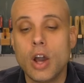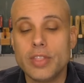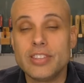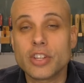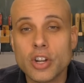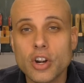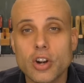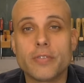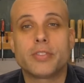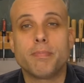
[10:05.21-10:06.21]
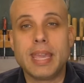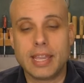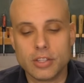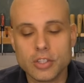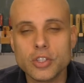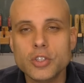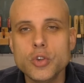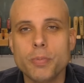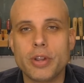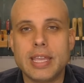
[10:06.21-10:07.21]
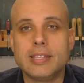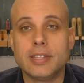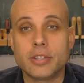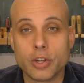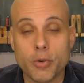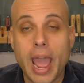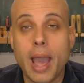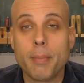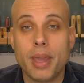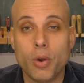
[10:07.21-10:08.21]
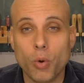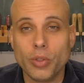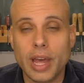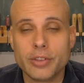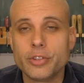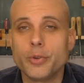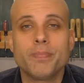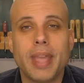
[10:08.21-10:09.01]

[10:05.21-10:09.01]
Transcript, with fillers: These curves make it super easy to grab and hold onto,